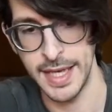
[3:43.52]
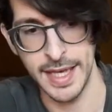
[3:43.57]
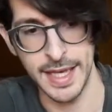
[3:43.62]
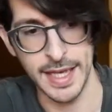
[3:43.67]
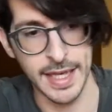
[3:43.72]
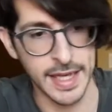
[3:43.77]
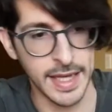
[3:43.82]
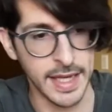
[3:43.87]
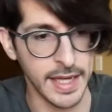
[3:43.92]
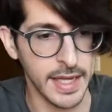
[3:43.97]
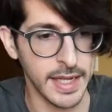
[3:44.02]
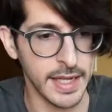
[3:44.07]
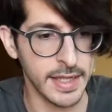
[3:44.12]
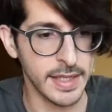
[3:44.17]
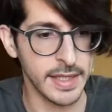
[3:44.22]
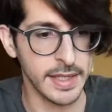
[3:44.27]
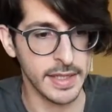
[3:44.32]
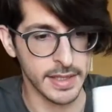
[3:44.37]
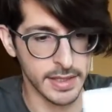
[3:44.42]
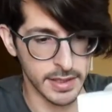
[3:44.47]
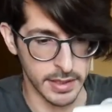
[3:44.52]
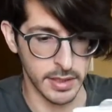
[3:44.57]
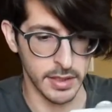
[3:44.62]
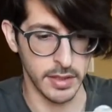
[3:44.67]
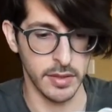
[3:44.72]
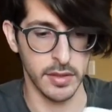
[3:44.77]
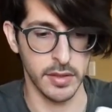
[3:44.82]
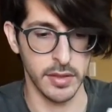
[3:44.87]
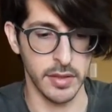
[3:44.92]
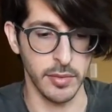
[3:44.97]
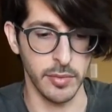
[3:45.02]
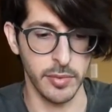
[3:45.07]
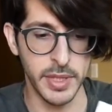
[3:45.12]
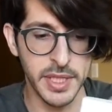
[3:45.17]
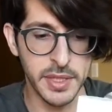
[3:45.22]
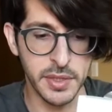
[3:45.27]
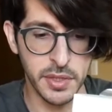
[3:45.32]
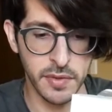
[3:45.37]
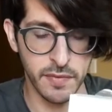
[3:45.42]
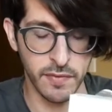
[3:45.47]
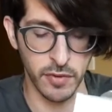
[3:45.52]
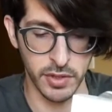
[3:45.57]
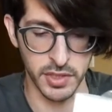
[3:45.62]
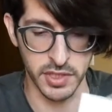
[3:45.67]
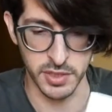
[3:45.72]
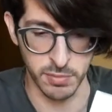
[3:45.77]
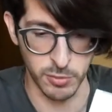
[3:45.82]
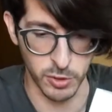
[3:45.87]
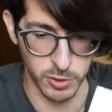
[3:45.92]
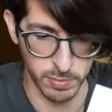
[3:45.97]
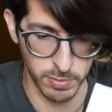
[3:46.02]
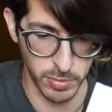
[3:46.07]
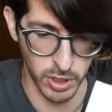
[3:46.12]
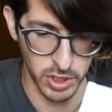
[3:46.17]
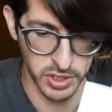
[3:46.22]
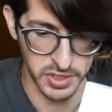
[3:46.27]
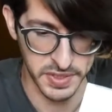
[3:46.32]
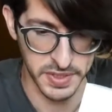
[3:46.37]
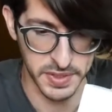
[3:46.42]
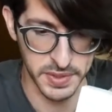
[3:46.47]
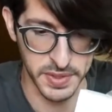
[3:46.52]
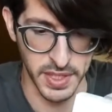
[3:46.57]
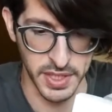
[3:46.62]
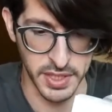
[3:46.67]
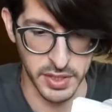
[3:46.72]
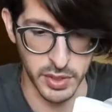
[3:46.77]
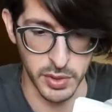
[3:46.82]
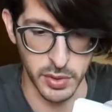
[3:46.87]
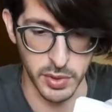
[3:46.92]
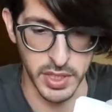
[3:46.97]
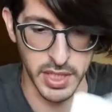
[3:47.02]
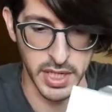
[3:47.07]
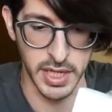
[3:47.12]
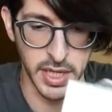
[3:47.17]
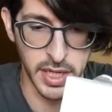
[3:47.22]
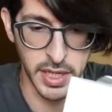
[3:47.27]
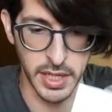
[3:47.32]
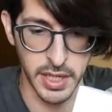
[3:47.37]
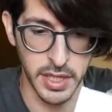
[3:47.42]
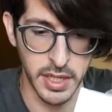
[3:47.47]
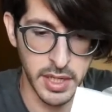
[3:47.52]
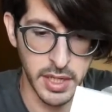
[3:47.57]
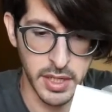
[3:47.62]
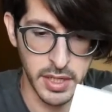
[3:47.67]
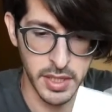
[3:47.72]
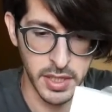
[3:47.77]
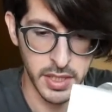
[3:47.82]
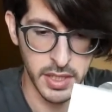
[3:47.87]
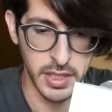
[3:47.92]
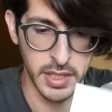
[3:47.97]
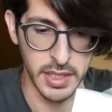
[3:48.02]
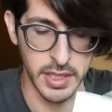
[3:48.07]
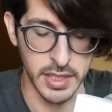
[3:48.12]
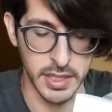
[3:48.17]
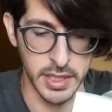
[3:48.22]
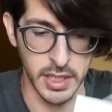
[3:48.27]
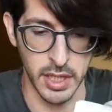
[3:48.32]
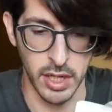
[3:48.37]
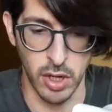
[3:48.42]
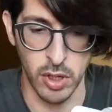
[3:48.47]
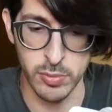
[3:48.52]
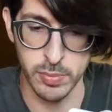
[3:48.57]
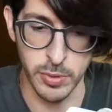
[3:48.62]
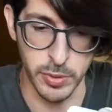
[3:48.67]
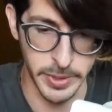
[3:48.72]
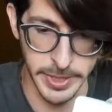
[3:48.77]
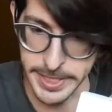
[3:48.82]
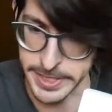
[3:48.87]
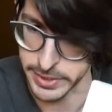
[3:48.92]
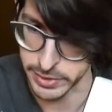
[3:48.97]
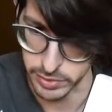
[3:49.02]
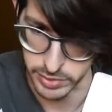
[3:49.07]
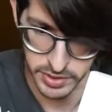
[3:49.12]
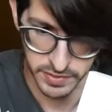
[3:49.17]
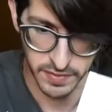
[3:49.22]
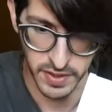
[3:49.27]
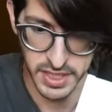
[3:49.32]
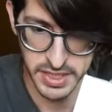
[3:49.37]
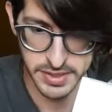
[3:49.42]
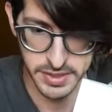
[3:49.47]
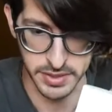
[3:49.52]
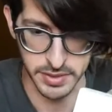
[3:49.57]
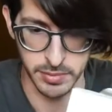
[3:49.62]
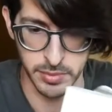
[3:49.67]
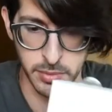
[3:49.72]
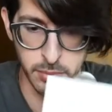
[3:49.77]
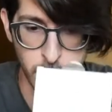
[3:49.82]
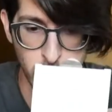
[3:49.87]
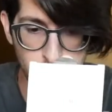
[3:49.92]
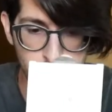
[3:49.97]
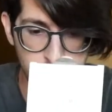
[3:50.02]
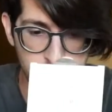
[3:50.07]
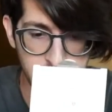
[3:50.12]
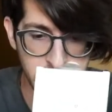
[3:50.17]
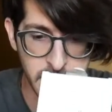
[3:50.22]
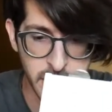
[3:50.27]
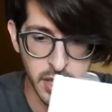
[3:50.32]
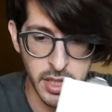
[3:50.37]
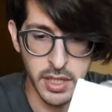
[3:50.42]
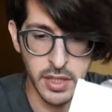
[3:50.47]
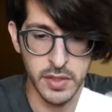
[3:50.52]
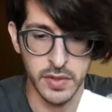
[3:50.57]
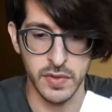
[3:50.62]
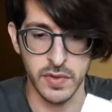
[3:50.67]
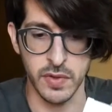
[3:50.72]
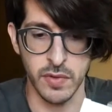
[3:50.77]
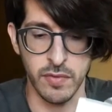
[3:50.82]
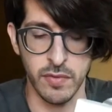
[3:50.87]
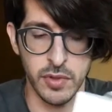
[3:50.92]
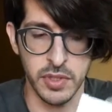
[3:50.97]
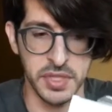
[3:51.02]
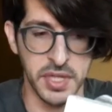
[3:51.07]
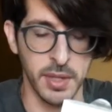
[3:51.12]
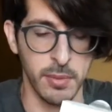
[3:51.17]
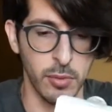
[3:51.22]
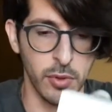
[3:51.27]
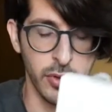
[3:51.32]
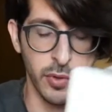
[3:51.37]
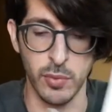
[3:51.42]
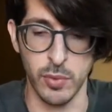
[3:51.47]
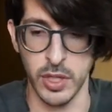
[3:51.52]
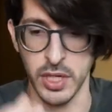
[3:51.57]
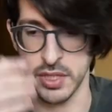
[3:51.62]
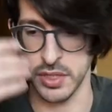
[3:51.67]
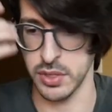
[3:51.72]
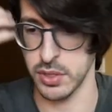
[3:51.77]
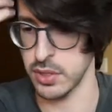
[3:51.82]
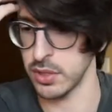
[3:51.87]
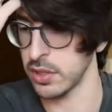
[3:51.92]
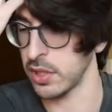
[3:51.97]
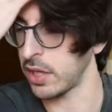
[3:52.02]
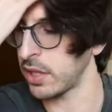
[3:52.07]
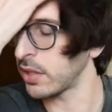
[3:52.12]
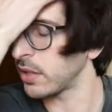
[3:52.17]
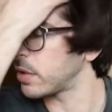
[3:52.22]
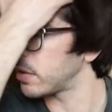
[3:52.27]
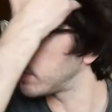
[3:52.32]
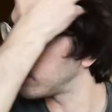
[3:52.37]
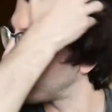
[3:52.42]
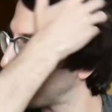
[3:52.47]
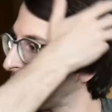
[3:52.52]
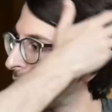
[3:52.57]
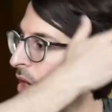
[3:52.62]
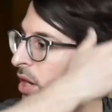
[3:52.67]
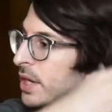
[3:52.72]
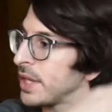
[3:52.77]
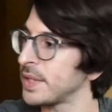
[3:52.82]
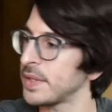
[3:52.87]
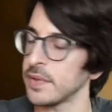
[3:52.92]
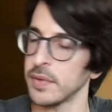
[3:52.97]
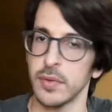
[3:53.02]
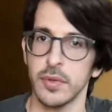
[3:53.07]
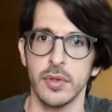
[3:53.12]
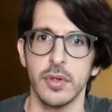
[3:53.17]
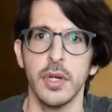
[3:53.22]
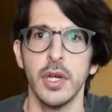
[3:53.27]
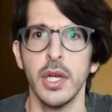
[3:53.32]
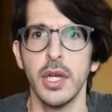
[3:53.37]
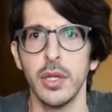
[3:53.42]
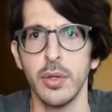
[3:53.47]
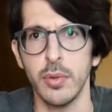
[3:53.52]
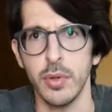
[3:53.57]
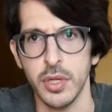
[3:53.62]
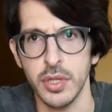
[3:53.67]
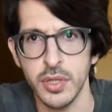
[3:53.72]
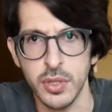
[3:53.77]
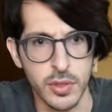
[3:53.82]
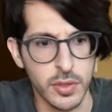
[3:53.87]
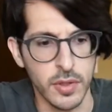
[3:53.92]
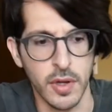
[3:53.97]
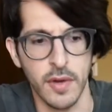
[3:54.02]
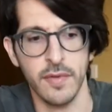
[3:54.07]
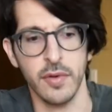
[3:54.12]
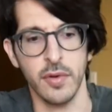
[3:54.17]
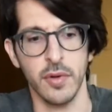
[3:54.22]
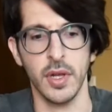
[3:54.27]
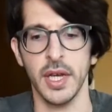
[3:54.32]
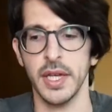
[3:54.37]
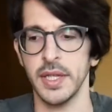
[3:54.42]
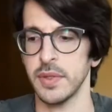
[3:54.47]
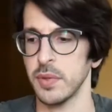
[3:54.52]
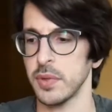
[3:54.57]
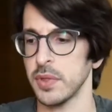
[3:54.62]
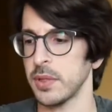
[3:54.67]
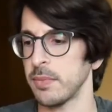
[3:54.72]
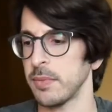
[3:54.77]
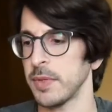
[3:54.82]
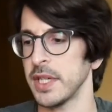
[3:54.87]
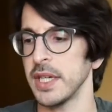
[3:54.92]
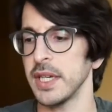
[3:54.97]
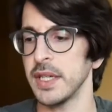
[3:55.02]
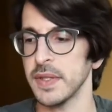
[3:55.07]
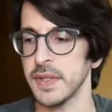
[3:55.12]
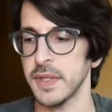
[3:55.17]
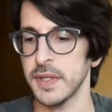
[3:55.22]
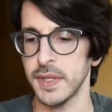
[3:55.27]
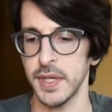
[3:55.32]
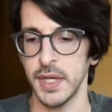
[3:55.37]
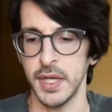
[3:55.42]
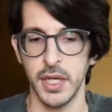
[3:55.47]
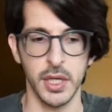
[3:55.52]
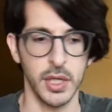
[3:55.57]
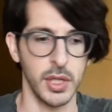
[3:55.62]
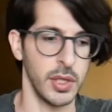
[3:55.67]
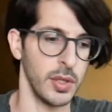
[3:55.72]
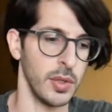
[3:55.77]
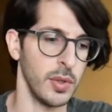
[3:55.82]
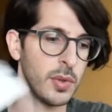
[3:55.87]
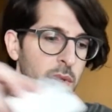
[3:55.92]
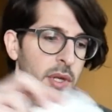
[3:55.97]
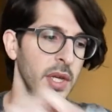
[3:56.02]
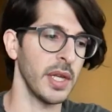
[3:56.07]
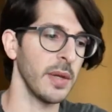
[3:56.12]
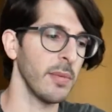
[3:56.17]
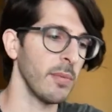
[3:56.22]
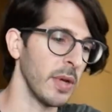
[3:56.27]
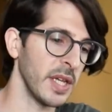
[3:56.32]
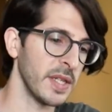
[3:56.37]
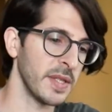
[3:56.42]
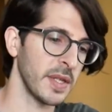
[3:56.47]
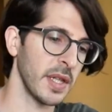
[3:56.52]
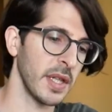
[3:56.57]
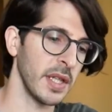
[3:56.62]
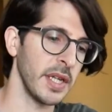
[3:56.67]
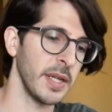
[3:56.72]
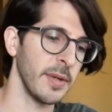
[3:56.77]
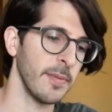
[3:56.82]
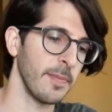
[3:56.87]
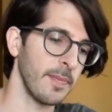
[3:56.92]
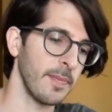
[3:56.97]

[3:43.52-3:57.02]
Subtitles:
And the reason for the smart plugs is that you can operate your devices remotely. So for example, you want to turn on your lights or you want to turn off your lights or something else, you can basically